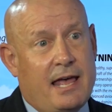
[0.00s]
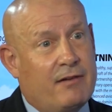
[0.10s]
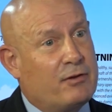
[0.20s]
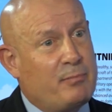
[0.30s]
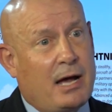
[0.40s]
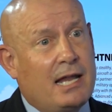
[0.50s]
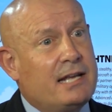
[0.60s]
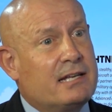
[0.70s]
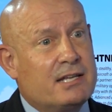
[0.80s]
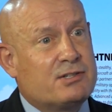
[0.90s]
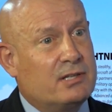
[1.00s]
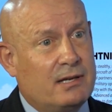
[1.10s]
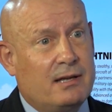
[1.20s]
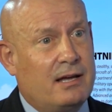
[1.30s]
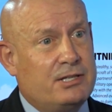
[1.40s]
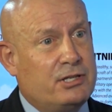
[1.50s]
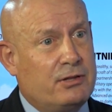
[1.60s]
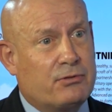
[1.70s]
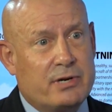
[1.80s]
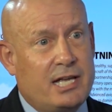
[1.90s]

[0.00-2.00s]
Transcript: every pilot gets a Gen 3